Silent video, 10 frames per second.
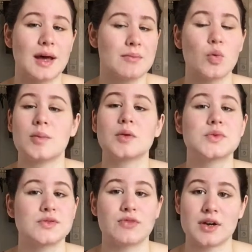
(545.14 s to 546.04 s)
that woman
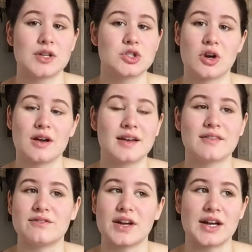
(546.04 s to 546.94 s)
was very drunk
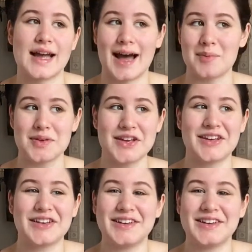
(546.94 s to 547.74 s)
and very happy